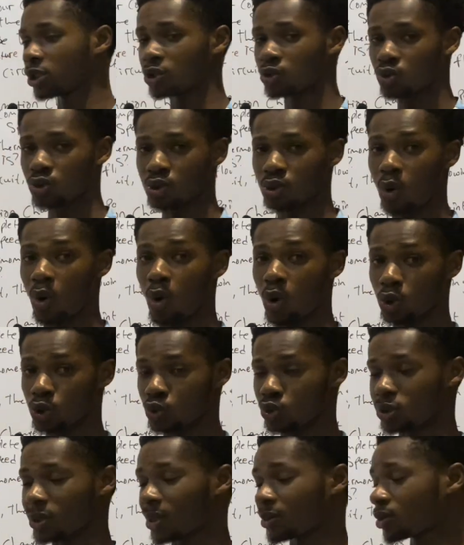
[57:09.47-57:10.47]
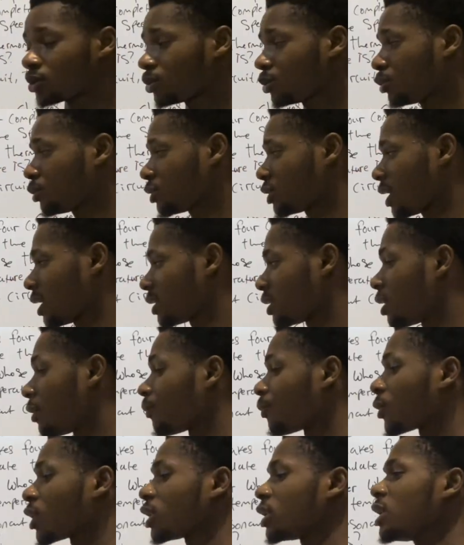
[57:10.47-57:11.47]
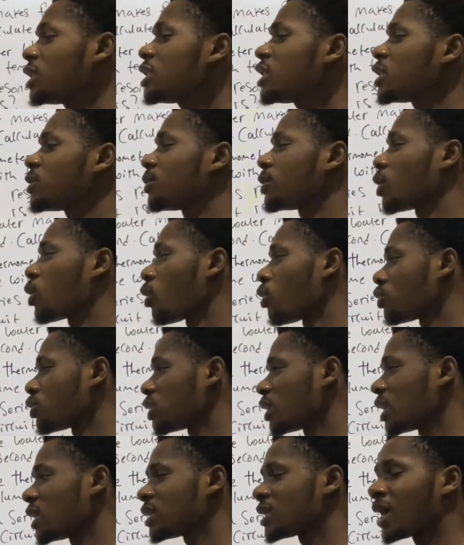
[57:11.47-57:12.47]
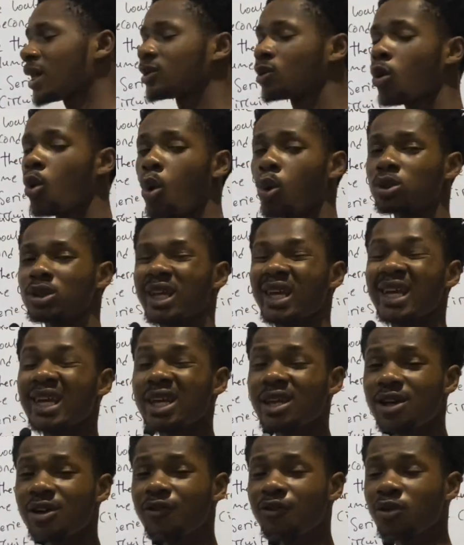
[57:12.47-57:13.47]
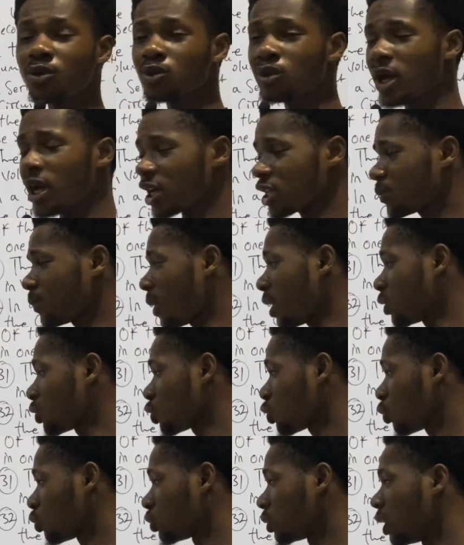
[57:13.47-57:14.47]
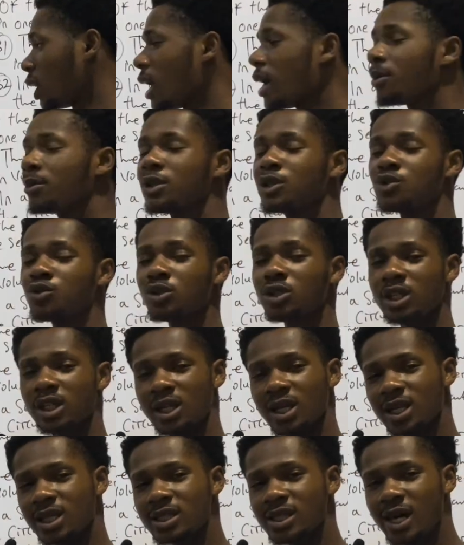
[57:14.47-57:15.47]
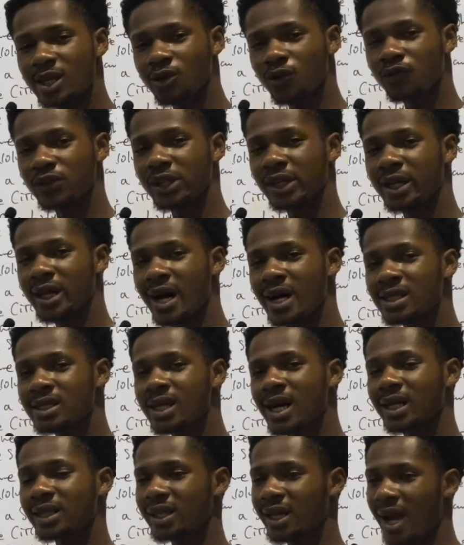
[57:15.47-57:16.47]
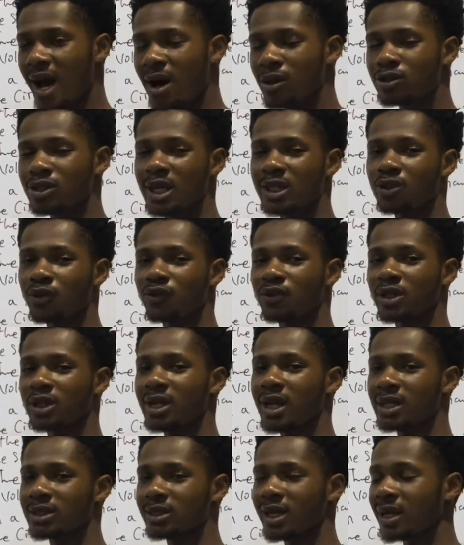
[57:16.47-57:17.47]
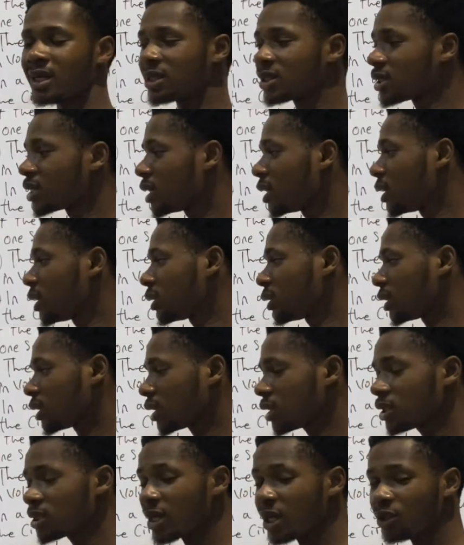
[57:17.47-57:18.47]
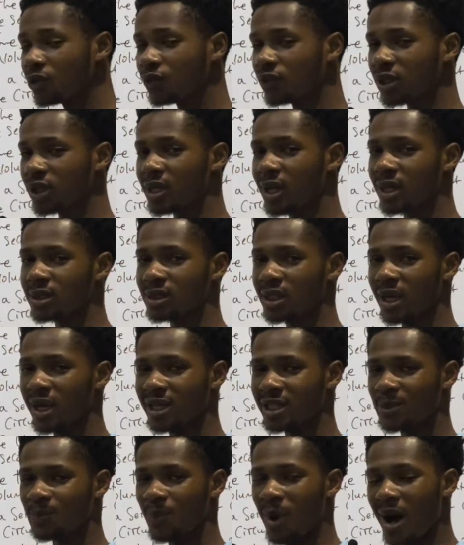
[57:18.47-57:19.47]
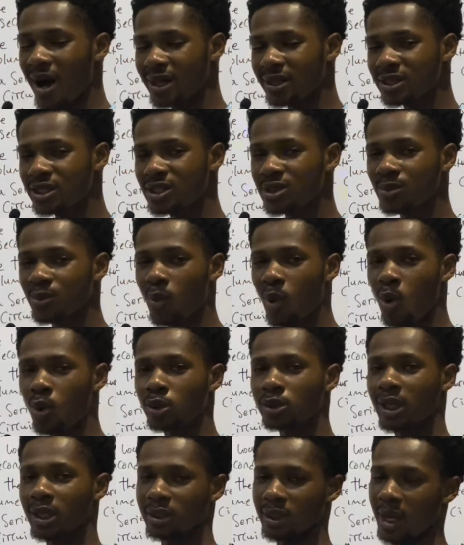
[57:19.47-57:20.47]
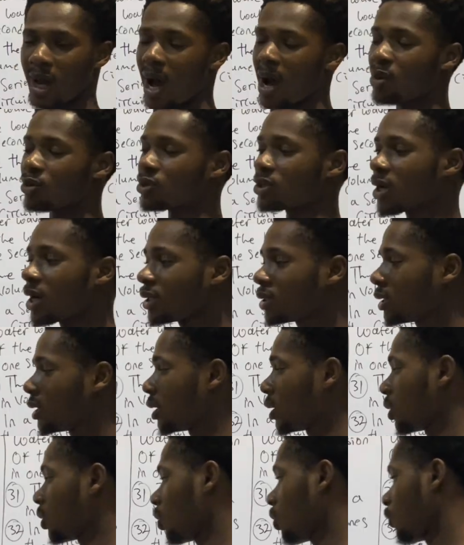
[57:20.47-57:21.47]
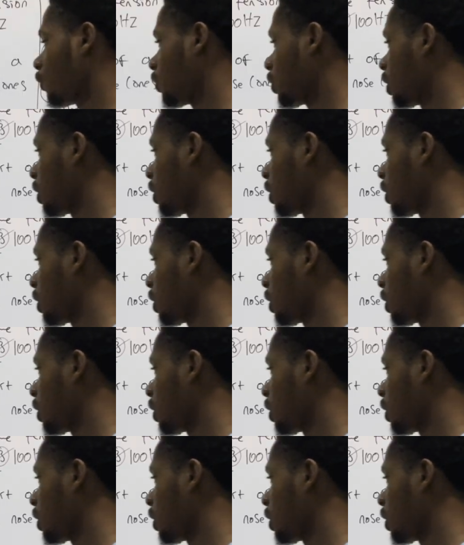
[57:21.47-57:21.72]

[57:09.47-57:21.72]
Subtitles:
into it, or hot water to be precise? This is because there is an uneven expansion between the inside of the glass and the outside of the glass. That is, the inside of the glass expands more than the outside of the